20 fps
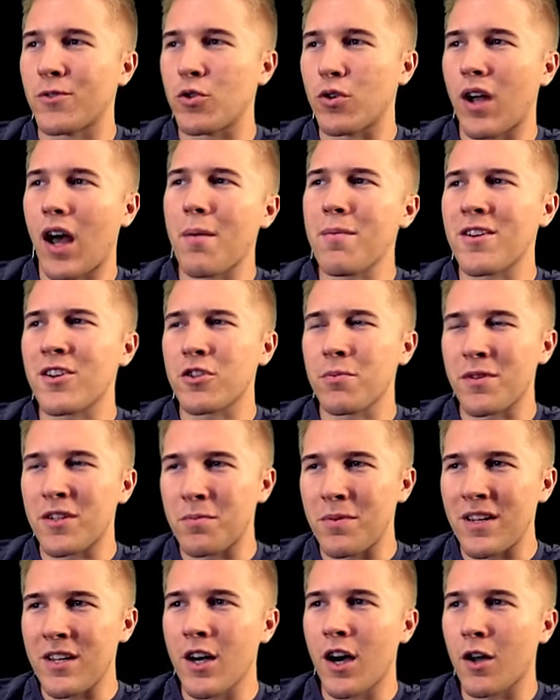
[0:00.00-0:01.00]
So communism has
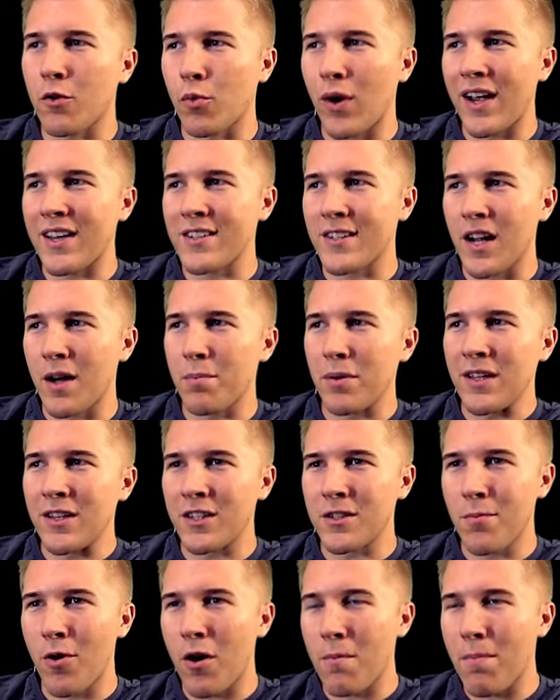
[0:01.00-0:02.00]
begun rising up in
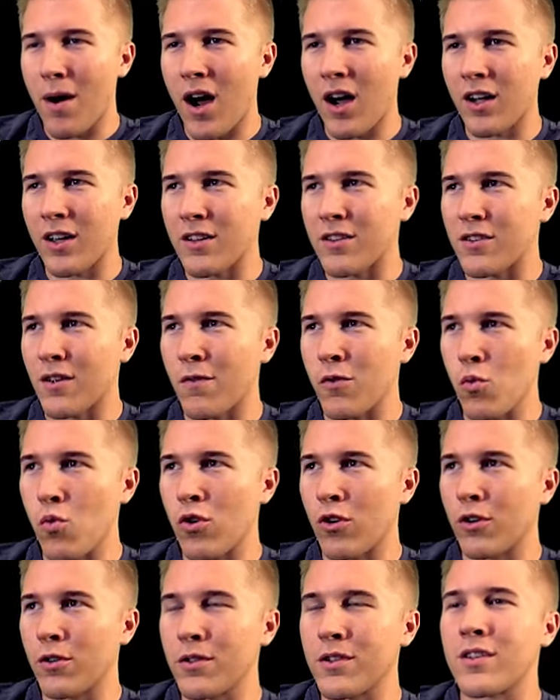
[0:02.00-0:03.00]
small pockets of the
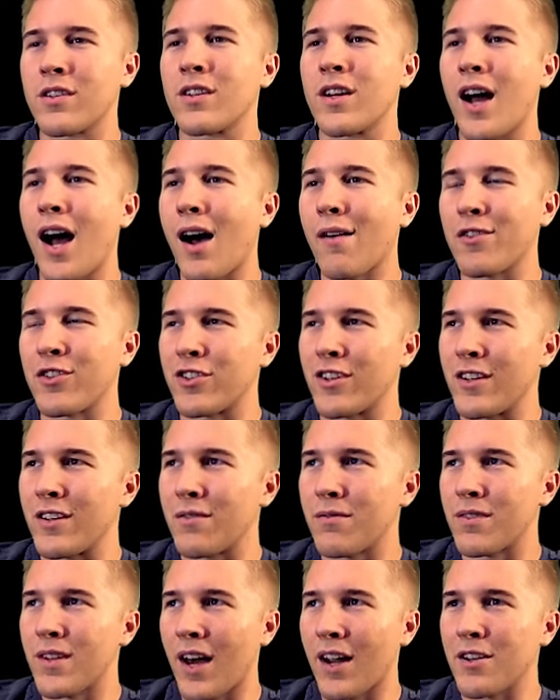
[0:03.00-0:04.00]
world.
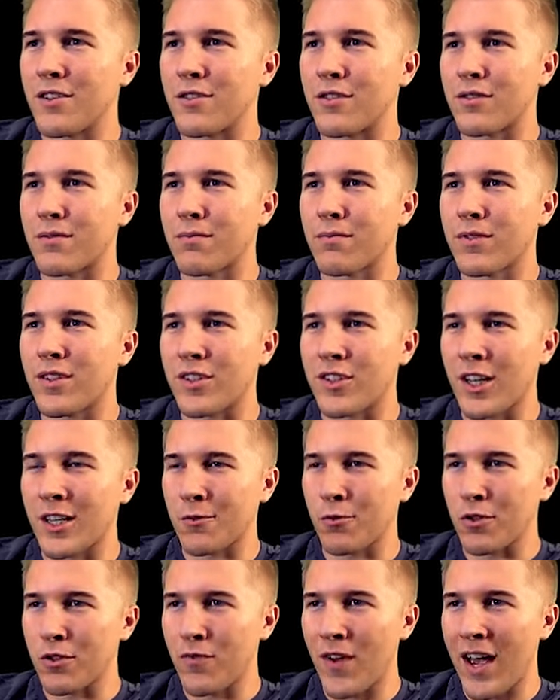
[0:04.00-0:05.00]
Obviously not as
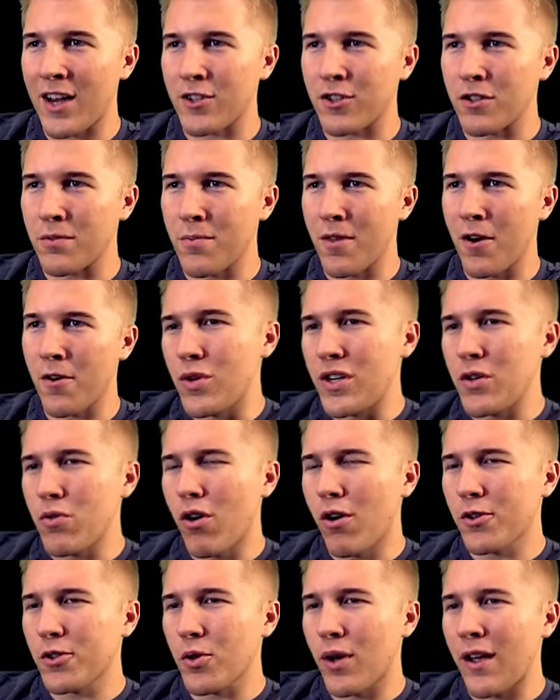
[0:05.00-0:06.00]
successful as fascism, We do
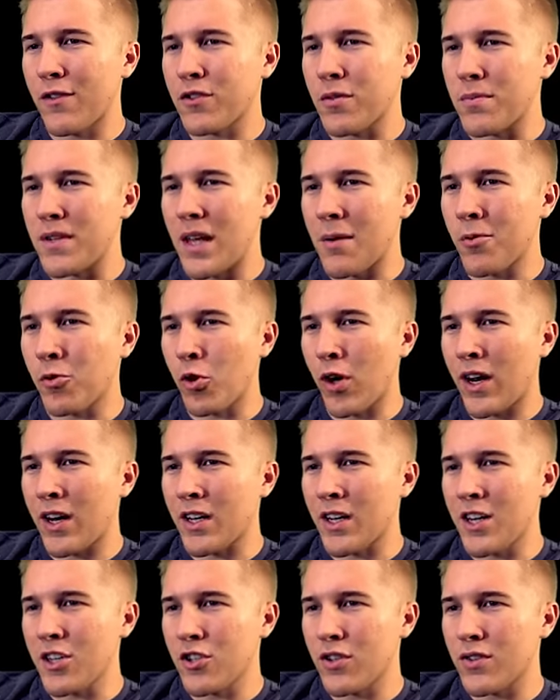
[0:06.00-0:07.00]
also have some
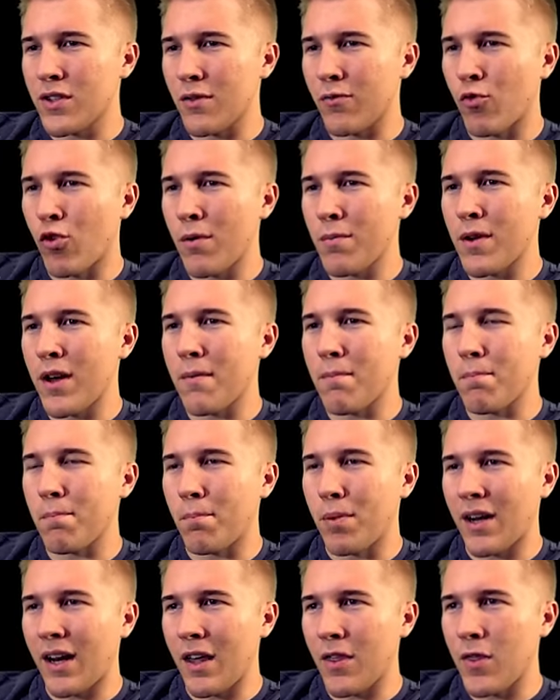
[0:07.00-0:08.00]
democratic nations that formed up,
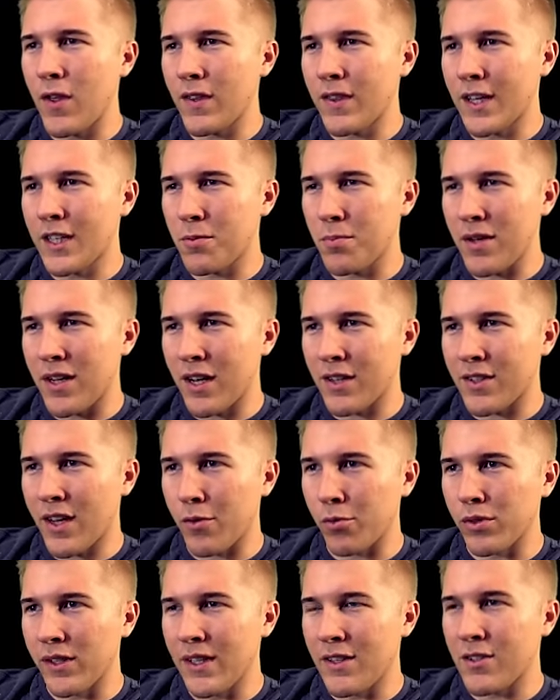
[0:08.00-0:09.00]
but I think that's because I
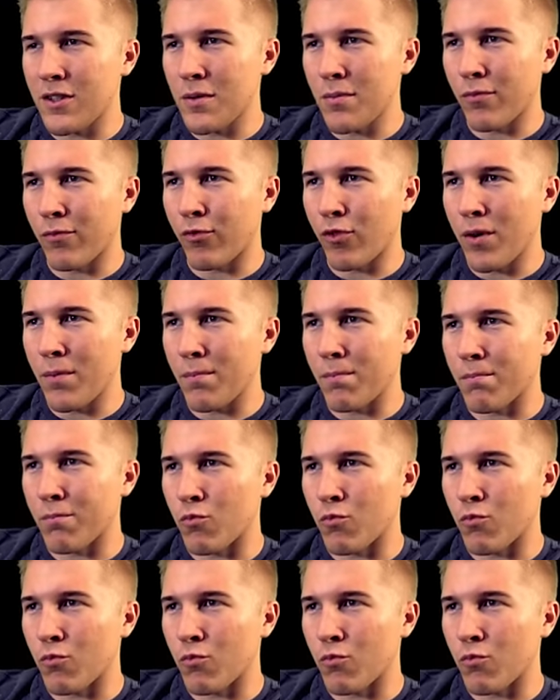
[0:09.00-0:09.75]
released them from